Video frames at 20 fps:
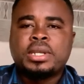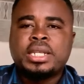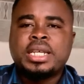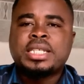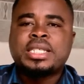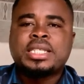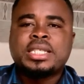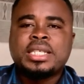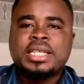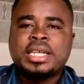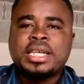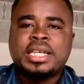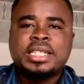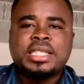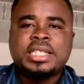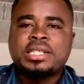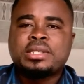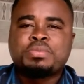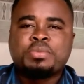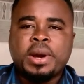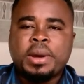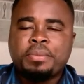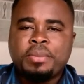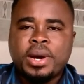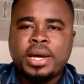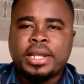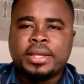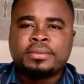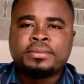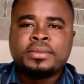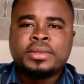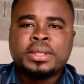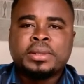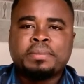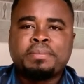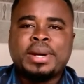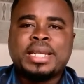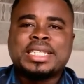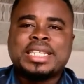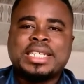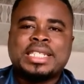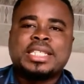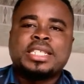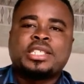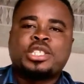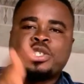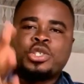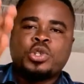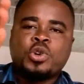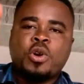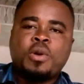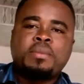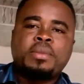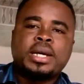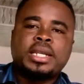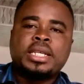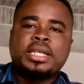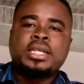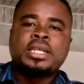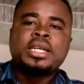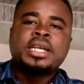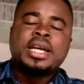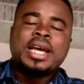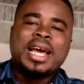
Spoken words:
This isn't my money, but it is your money